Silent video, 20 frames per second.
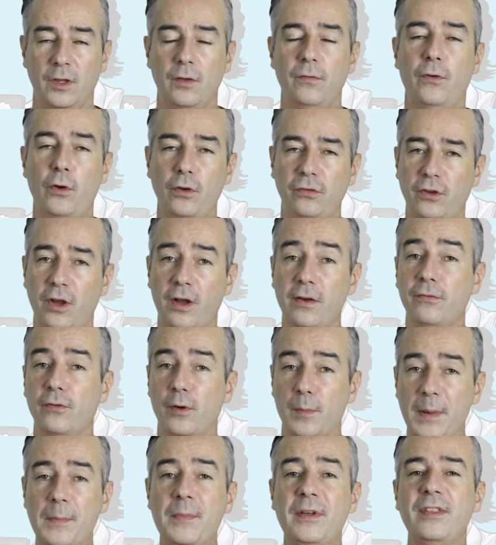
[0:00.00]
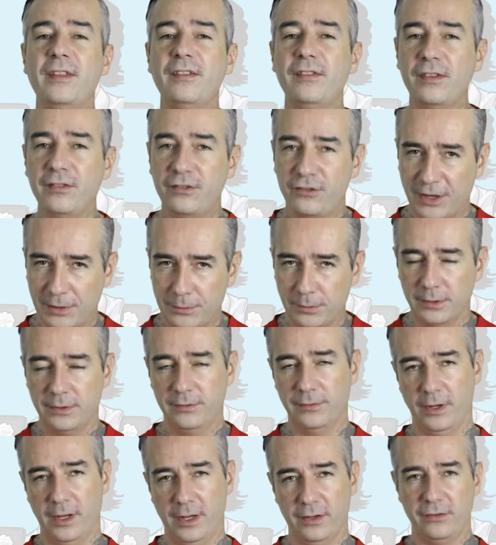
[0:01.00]
First off, remember this is general
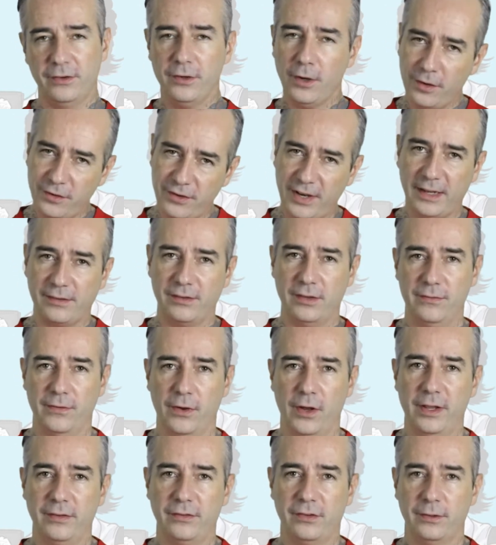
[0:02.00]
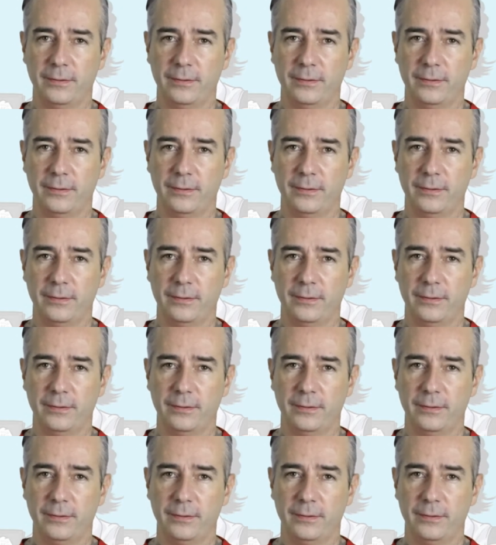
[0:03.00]
advice, not tax advice.